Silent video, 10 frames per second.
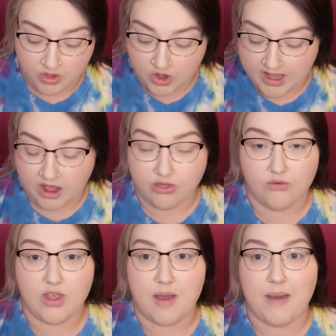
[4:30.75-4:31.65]
Looking
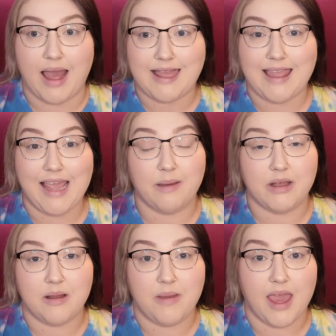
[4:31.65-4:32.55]
through them, I think I'm
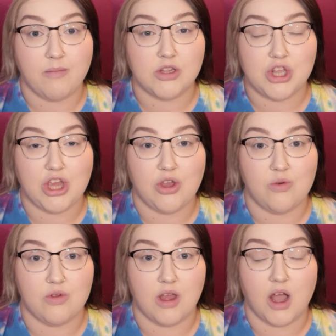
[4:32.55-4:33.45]
going to be able to
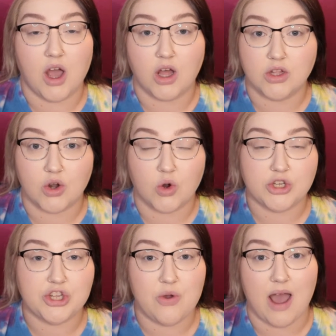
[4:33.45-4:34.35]
use a color or
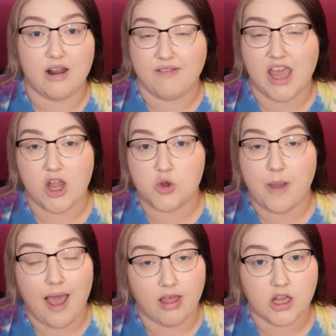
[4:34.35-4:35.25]
two out of each
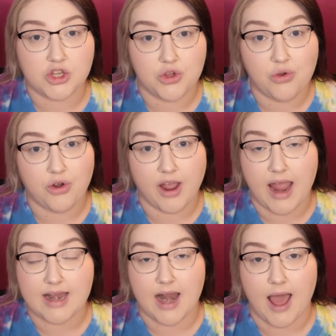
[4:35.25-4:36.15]
palette to
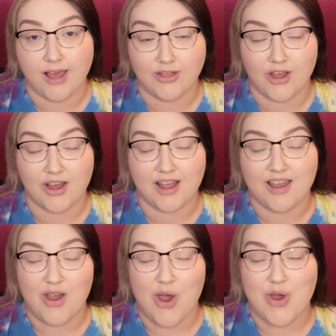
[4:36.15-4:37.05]
create an eye look.
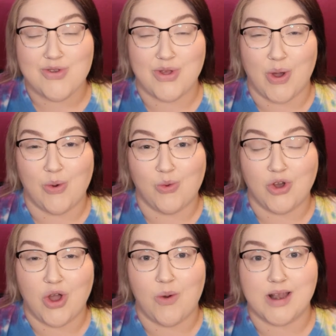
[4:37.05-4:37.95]
So
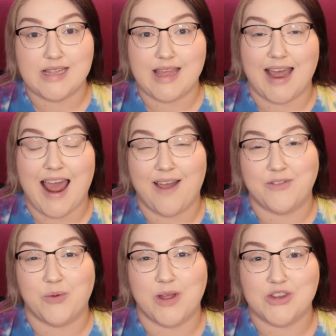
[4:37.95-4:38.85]
we'll go into that
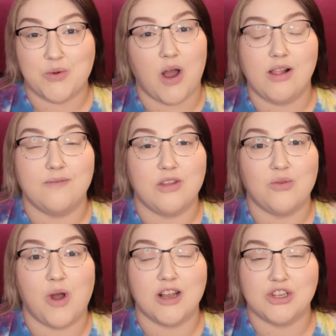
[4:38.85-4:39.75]
after we do all of the
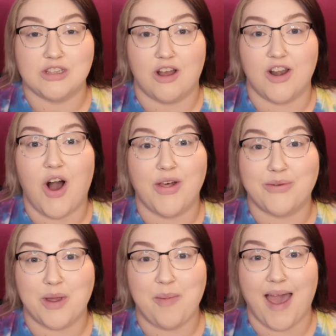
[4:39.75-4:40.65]
swatches on all
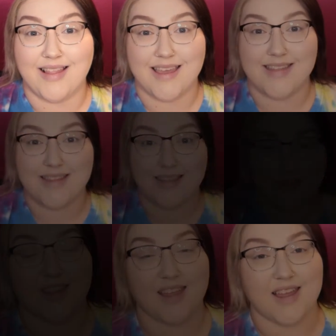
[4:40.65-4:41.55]
3
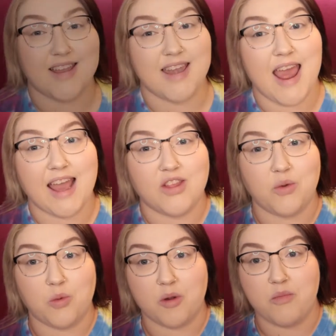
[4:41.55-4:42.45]
palettes. Next,
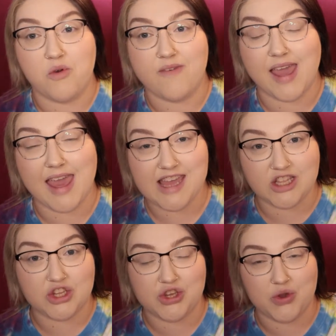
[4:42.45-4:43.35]
we're moving
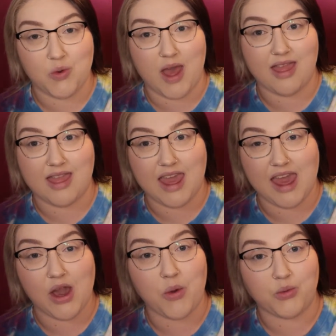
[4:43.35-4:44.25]
into
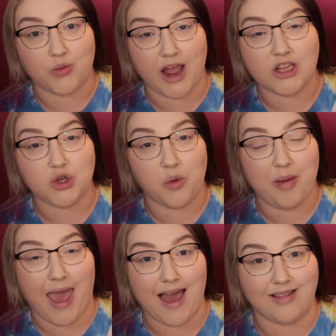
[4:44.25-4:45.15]
the Rachel
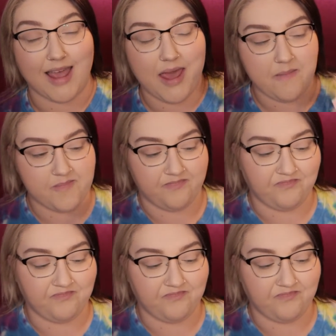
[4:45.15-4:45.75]
palette.